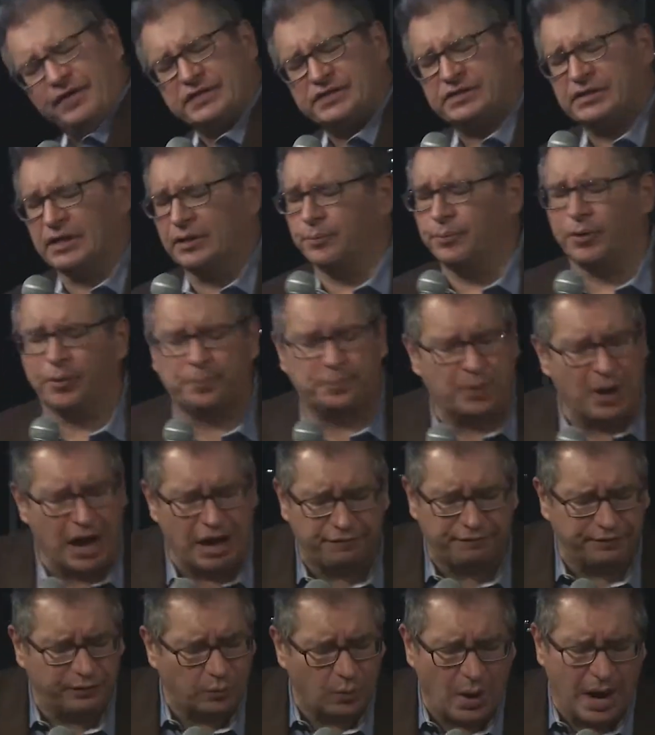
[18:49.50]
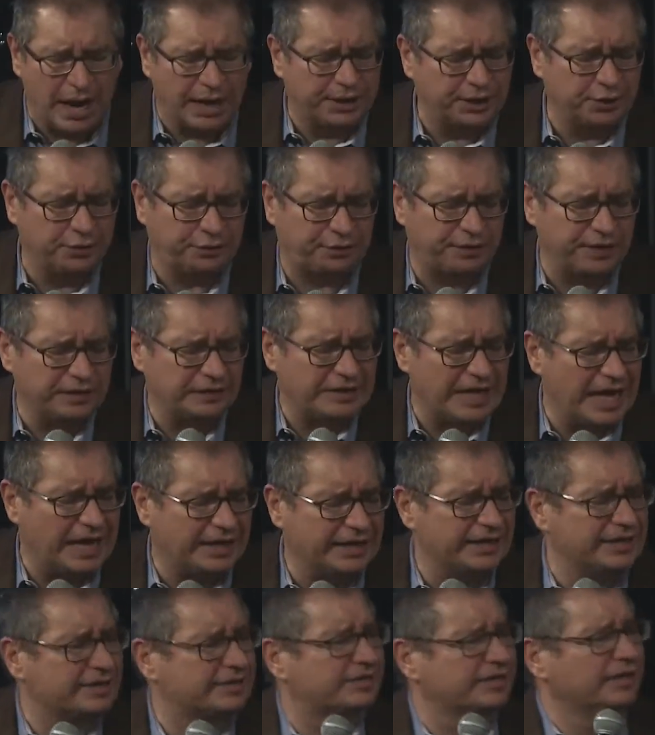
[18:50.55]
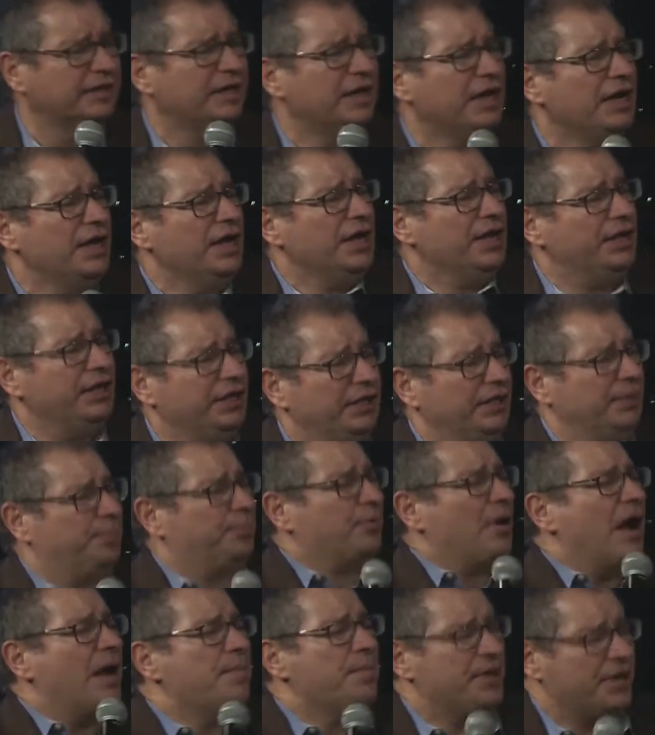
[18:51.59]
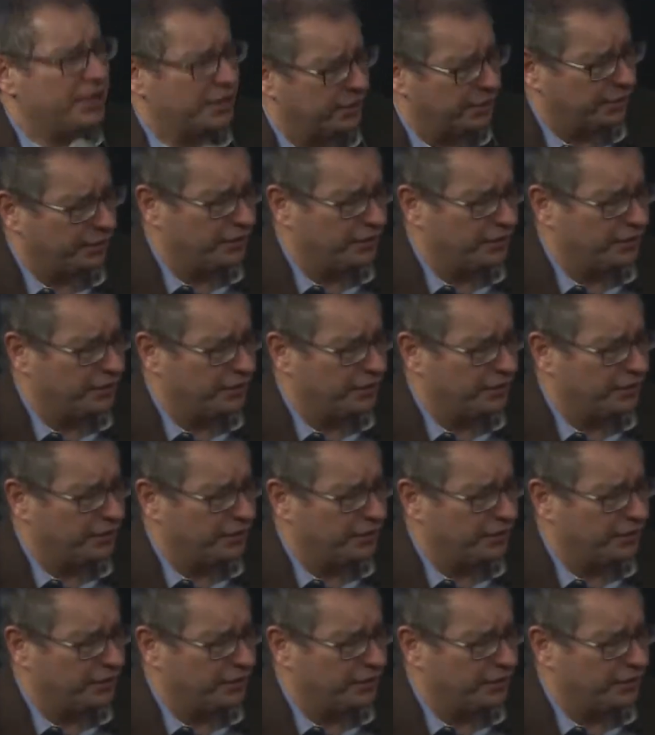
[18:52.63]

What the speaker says: I said, well, Prophet, why do you think that is? And he brought me into